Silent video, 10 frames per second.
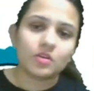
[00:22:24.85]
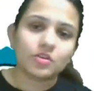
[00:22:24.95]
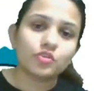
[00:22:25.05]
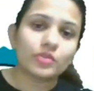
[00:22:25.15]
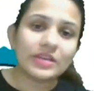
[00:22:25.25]

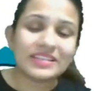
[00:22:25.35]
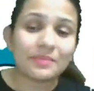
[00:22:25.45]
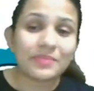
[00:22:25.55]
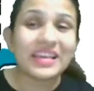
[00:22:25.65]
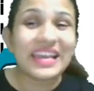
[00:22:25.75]
You read
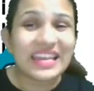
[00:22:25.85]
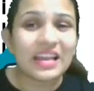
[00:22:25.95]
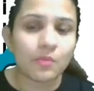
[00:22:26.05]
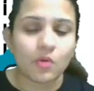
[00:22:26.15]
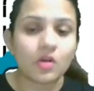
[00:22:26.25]
something in
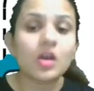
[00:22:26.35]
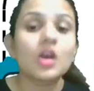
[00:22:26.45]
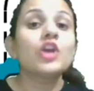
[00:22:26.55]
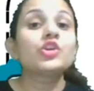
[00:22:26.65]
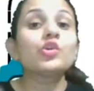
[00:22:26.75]
a book,
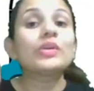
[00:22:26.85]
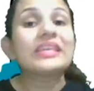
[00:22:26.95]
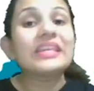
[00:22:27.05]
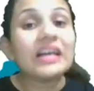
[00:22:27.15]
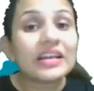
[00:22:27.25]
you
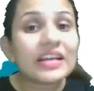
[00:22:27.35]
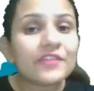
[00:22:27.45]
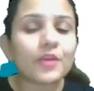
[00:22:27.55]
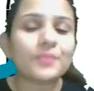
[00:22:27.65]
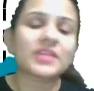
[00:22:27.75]
hear it
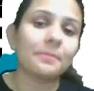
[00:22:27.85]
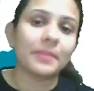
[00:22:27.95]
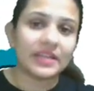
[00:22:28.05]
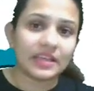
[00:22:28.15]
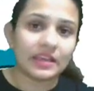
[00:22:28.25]
from
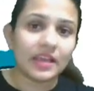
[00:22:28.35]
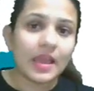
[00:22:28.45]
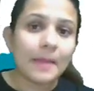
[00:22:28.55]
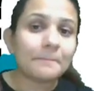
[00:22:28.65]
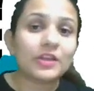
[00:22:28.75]
somebody,
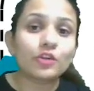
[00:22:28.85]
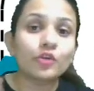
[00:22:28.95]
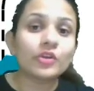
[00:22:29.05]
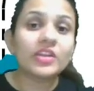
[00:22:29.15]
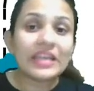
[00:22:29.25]
but you
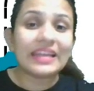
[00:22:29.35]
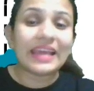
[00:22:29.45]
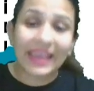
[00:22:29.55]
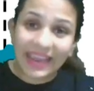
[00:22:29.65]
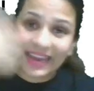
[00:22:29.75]
read
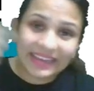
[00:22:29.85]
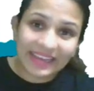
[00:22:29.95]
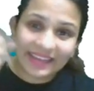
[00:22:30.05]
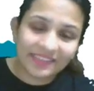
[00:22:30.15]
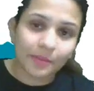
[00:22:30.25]
it
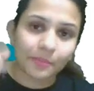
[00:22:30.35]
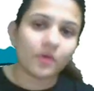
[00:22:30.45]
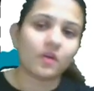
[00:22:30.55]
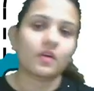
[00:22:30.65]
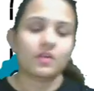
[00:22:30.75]
in the book.